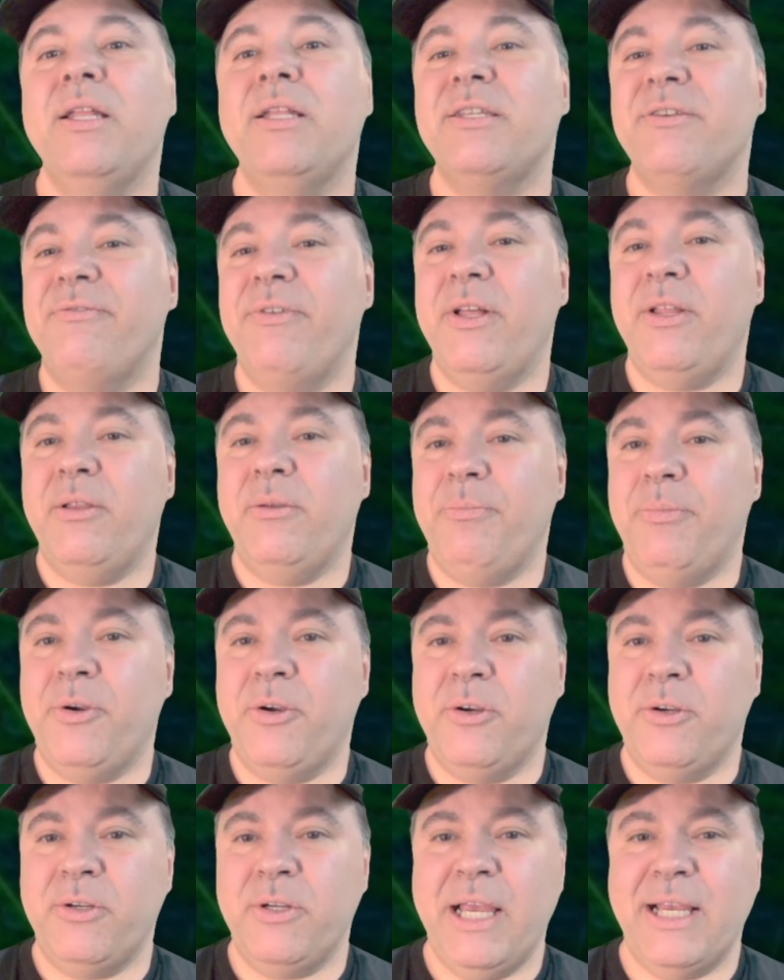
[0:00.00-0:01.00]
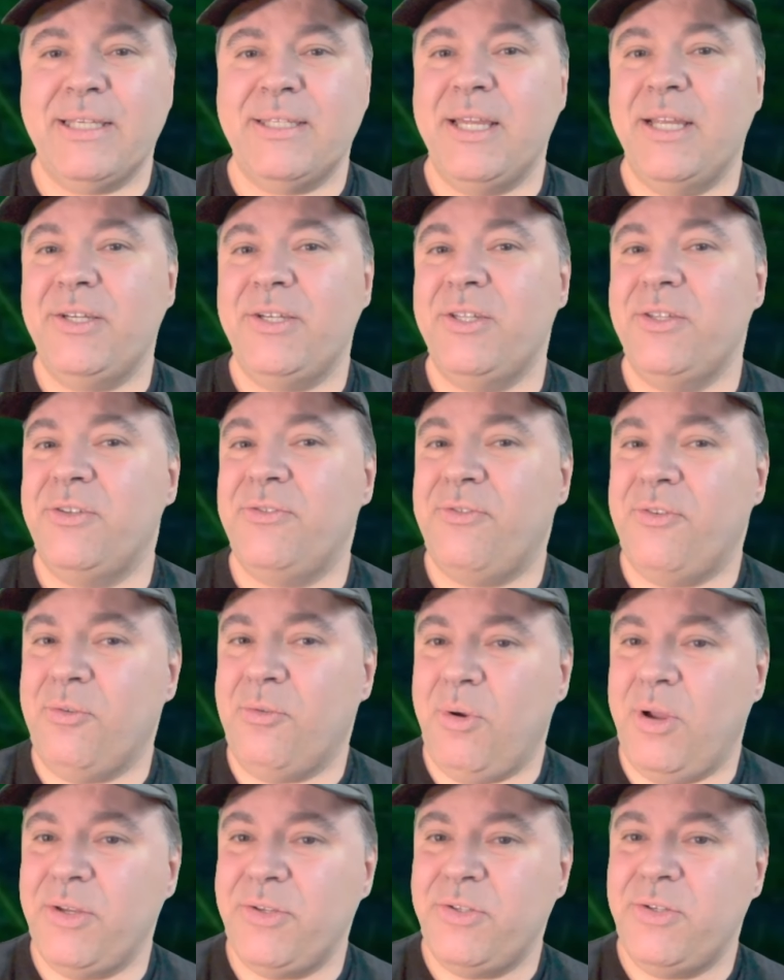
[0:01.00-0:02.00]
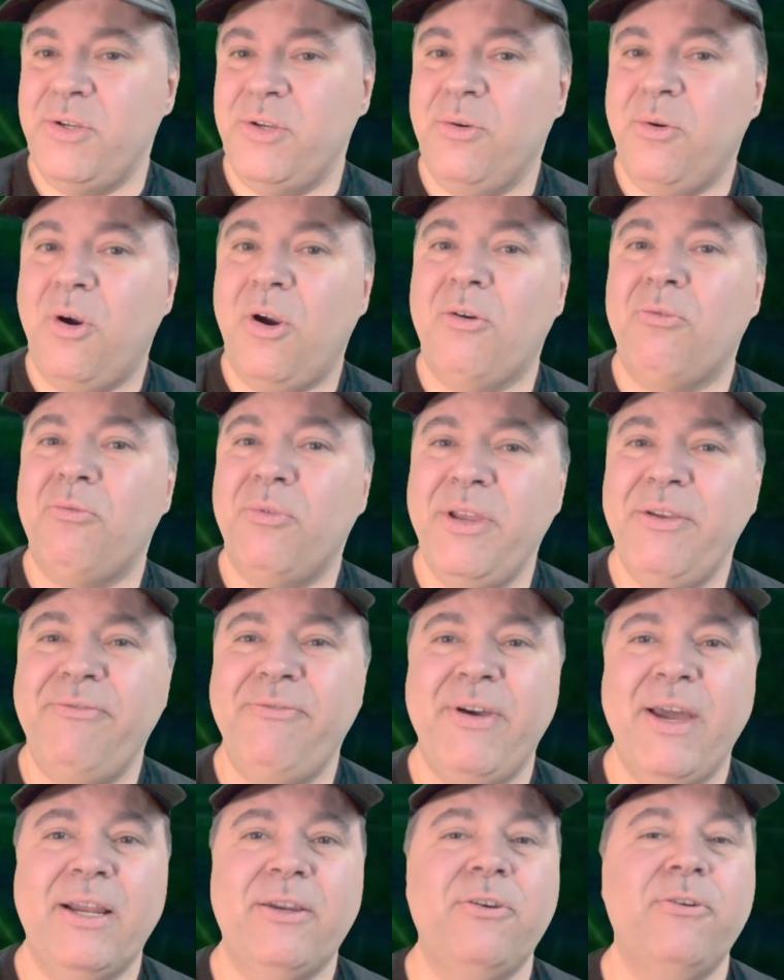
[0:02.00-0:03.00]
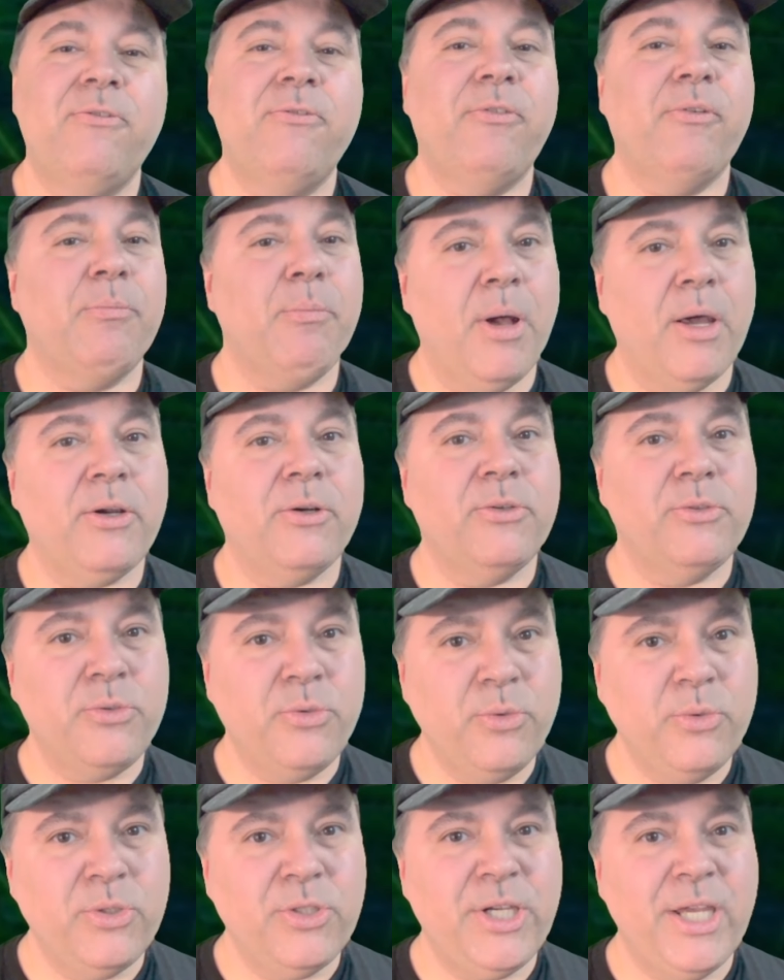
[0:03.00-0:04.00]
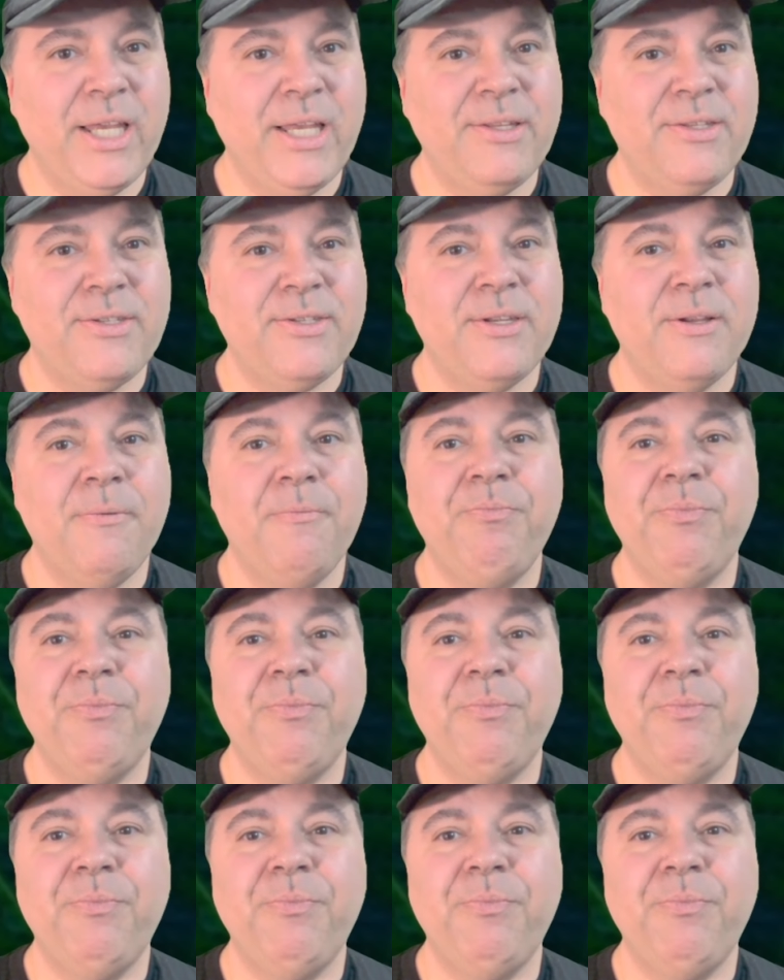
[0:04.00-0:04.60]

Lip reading: Developer extensions for ROS2 are refactored for modern toolchains.